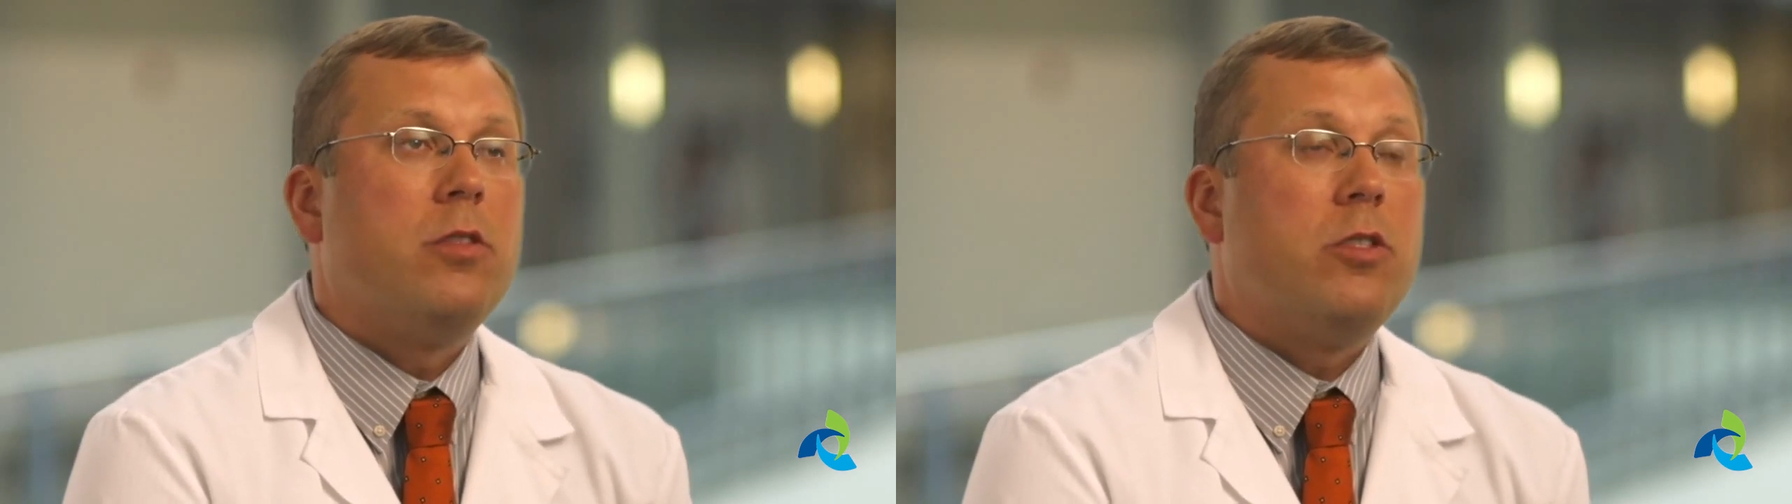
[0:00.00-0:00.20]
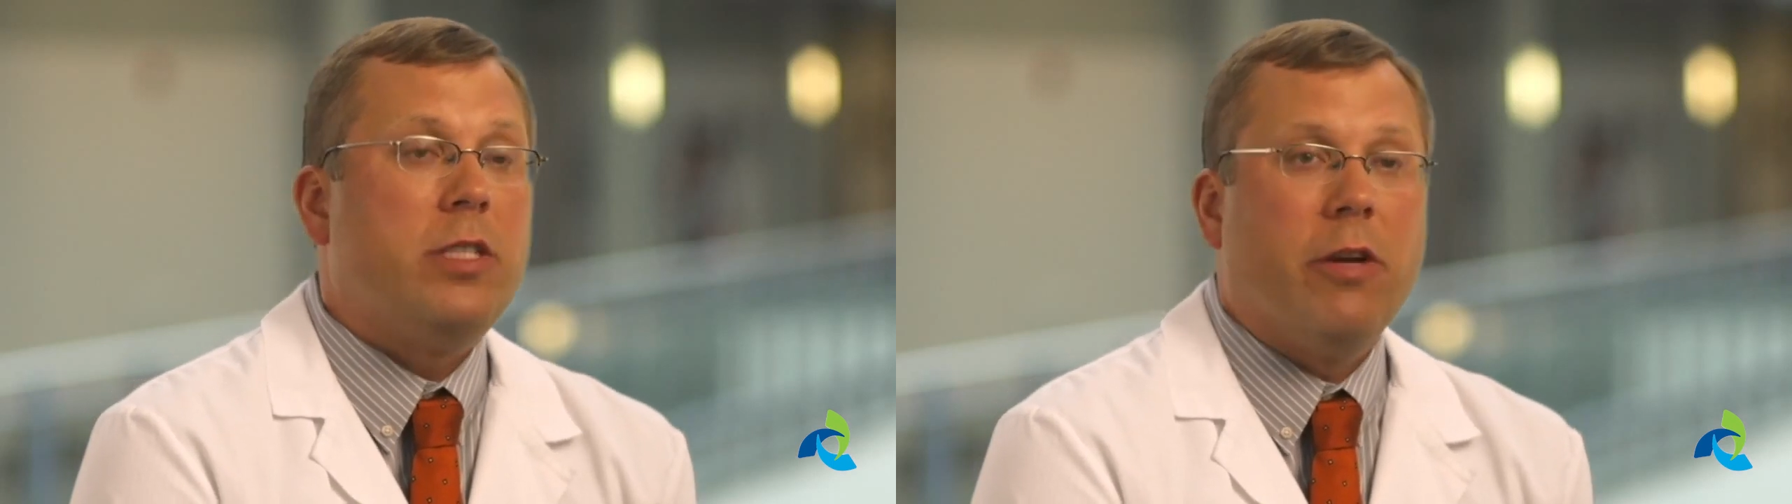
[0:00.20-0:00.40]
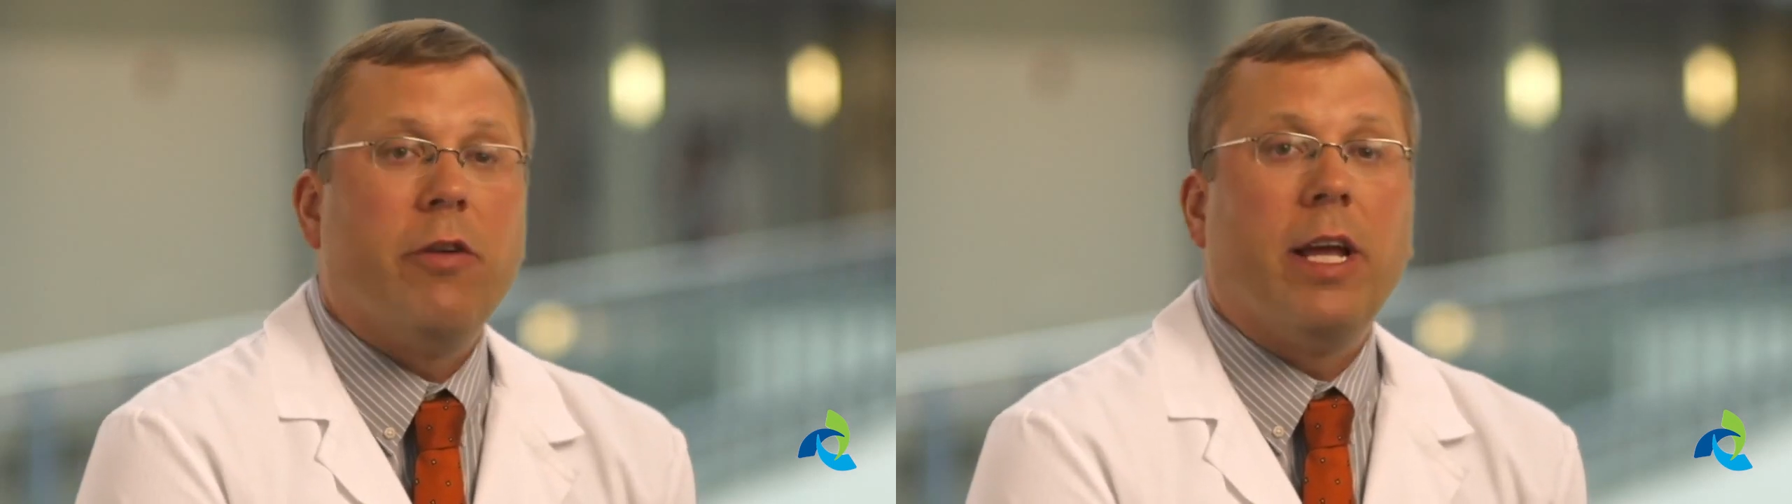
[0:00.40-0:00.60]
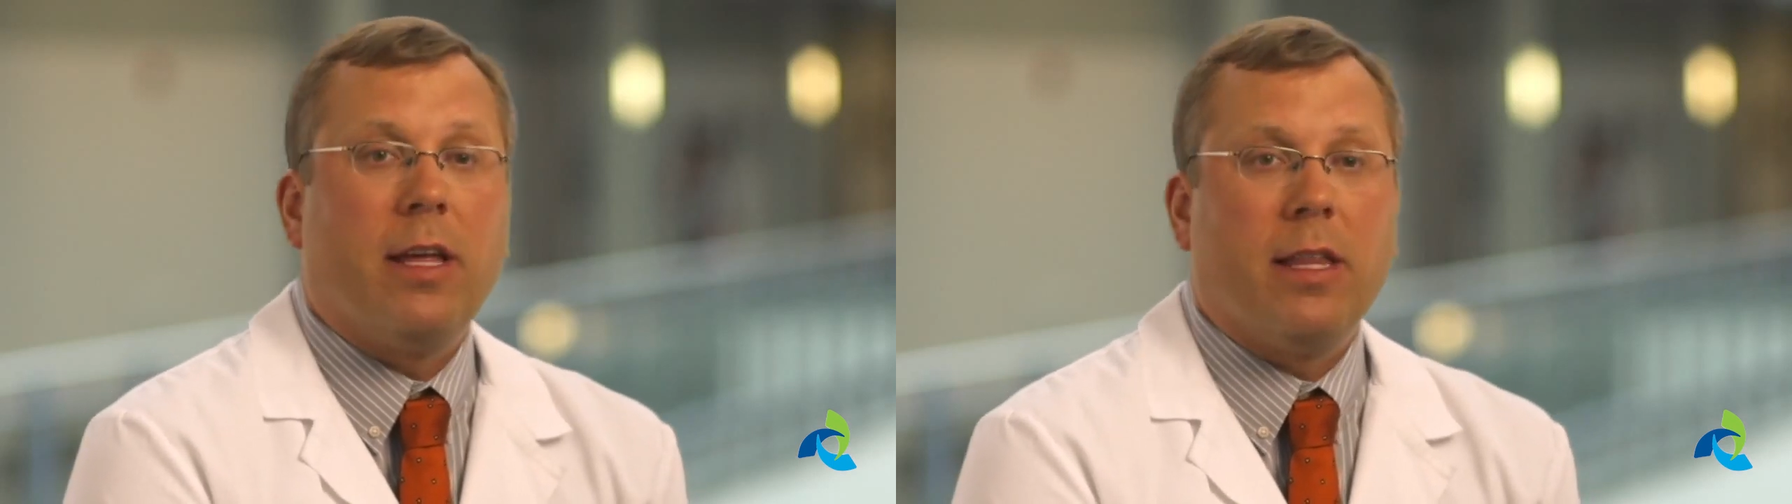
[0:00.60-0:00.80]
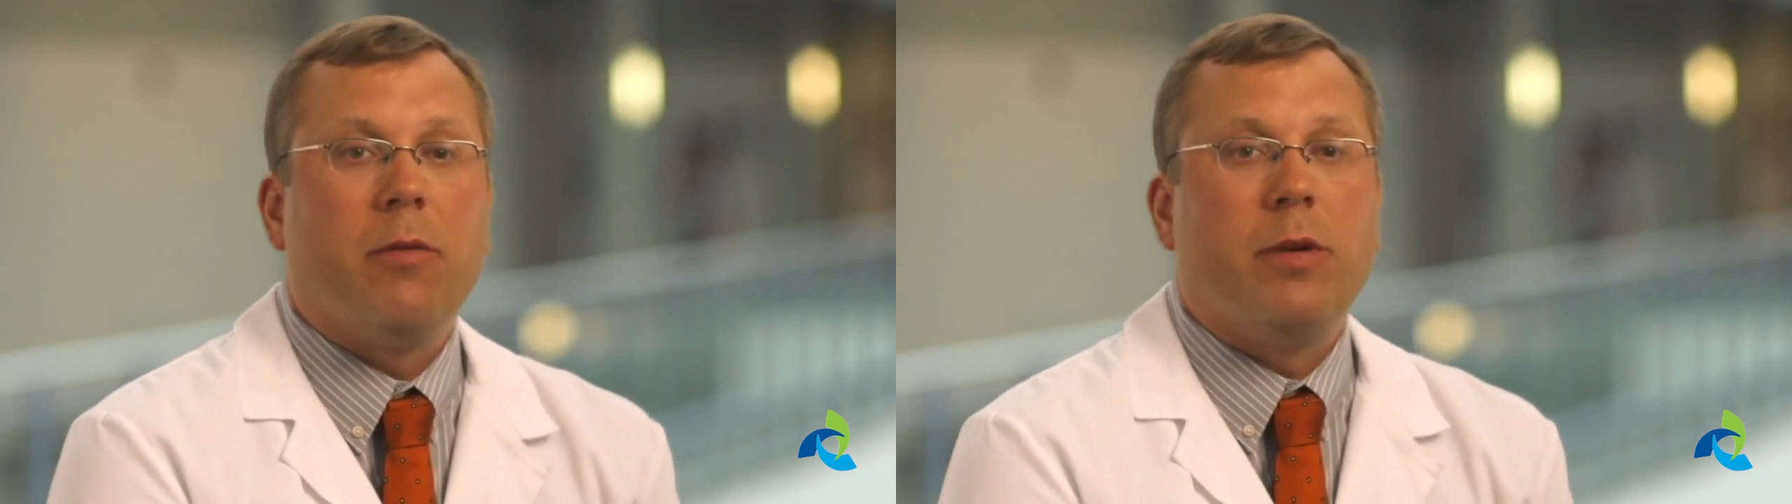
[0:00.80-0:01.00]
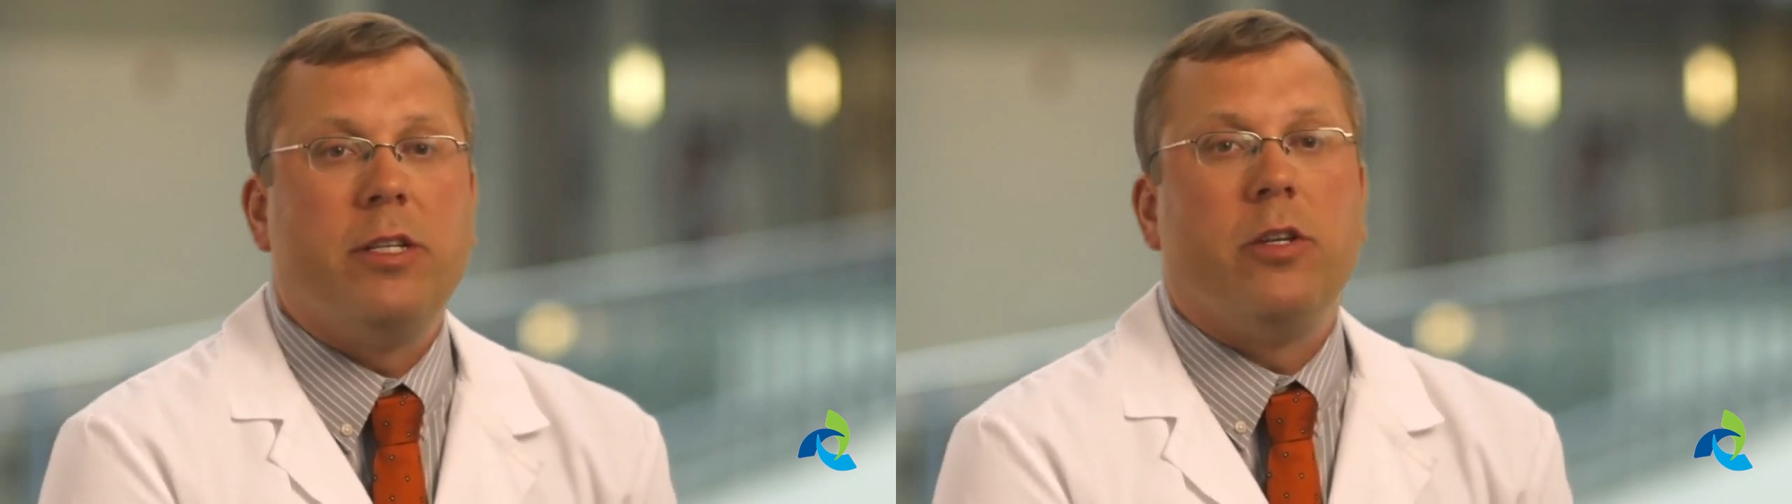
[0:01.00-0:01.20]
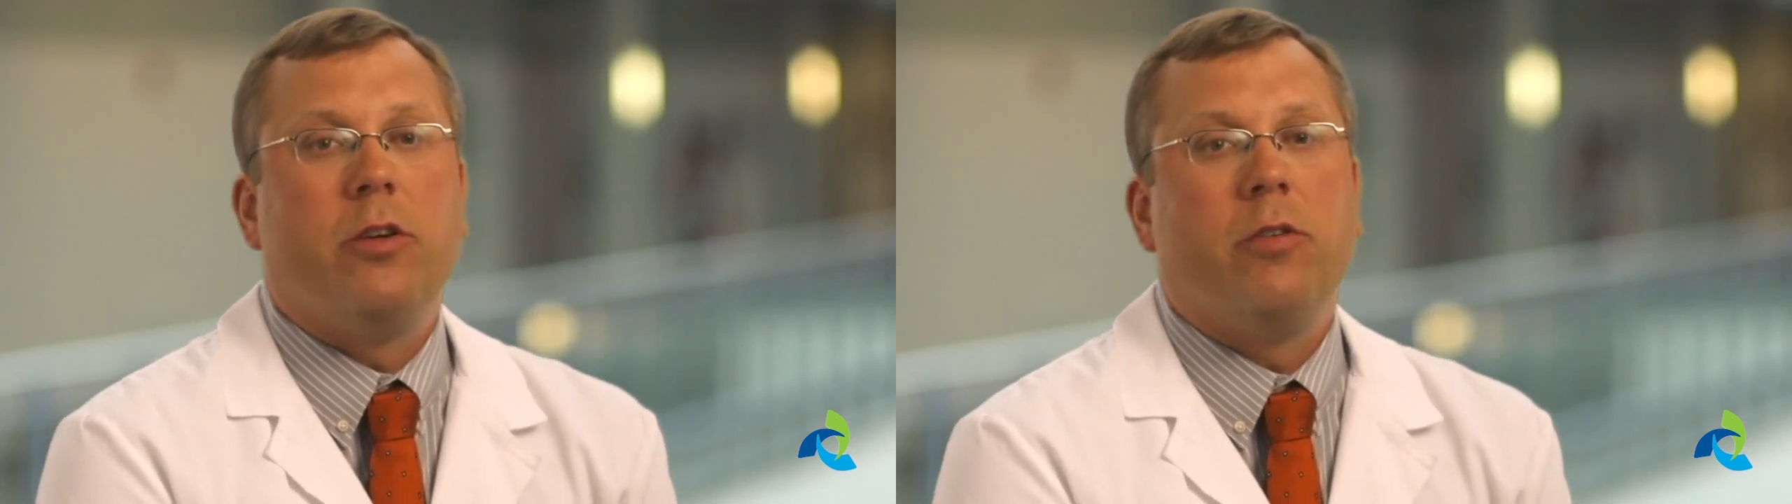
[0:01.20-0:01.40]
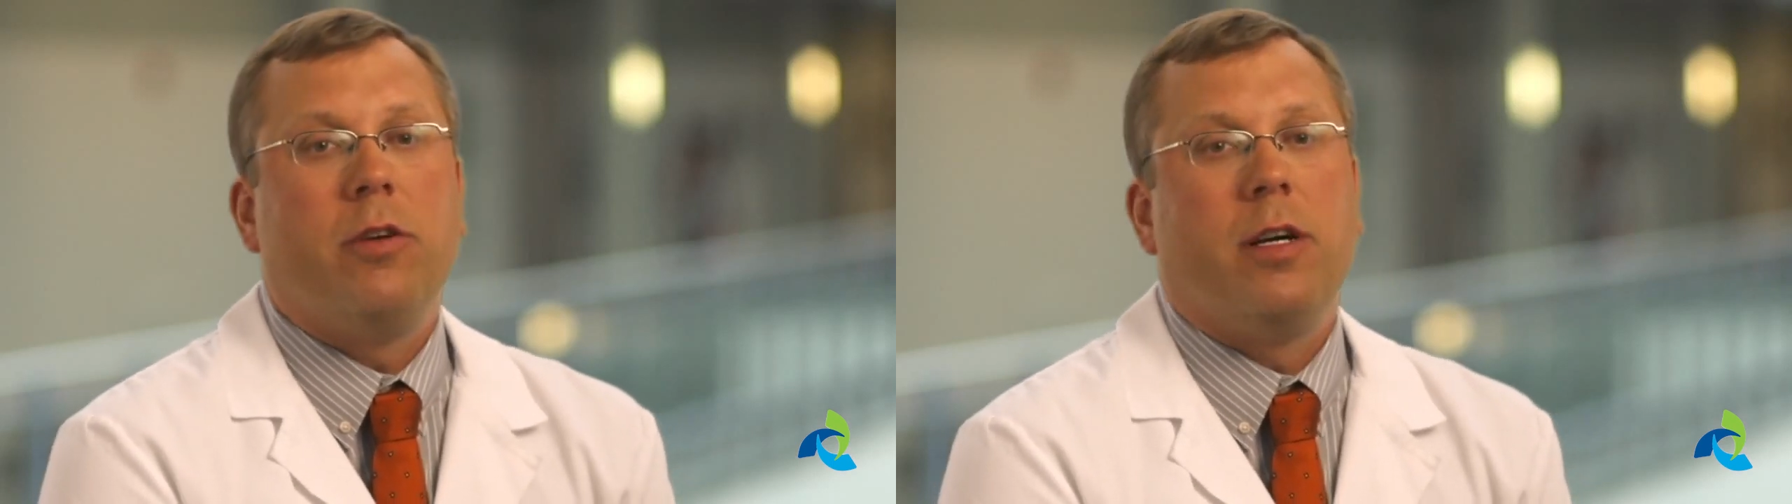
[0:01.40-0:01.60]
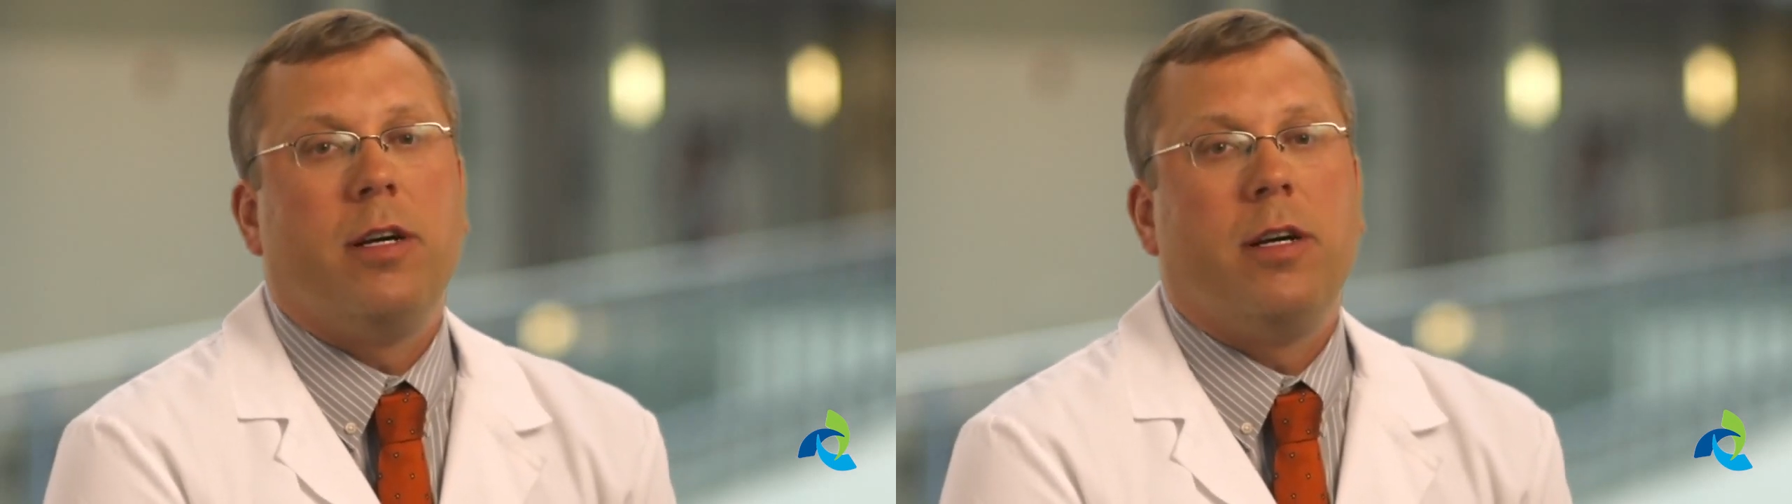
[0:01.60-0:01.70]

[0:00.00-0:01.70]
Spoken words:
steering that we do